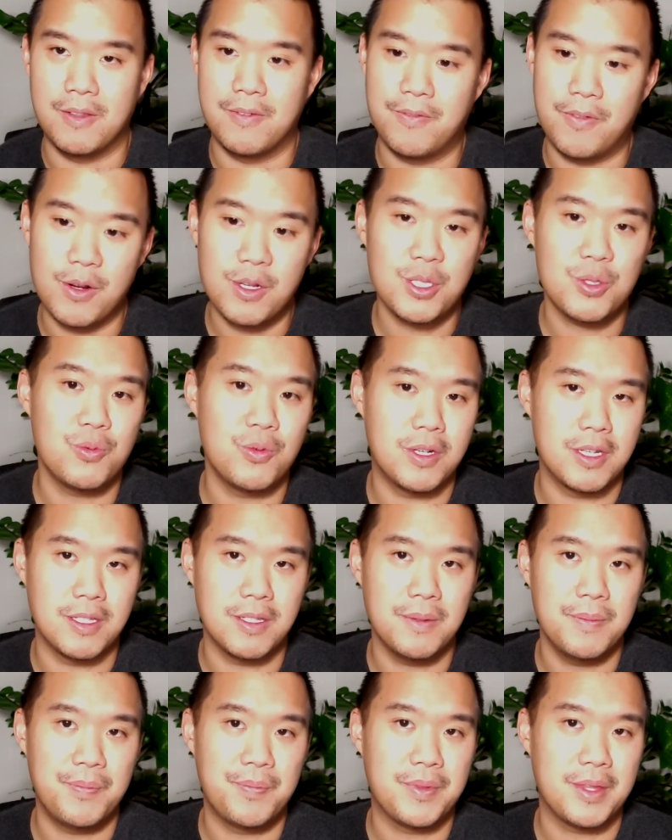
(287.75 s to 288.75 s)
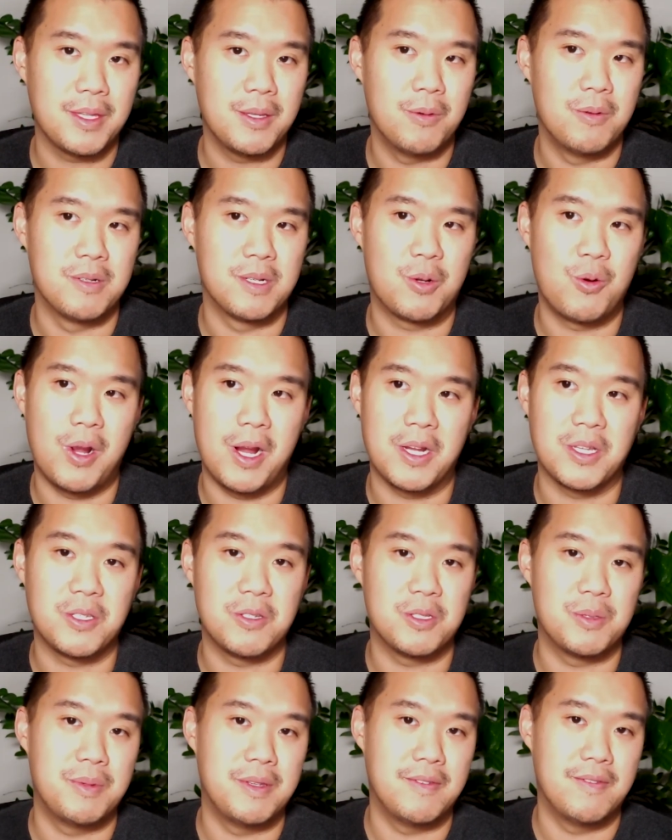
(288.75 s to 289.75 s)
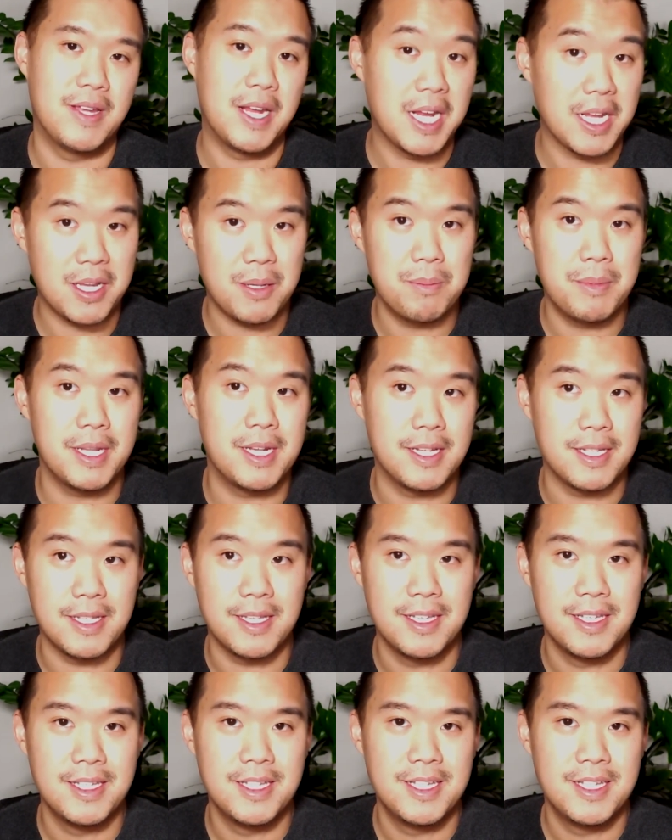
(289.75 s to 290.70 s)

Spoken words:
The first one requires you to be very committed.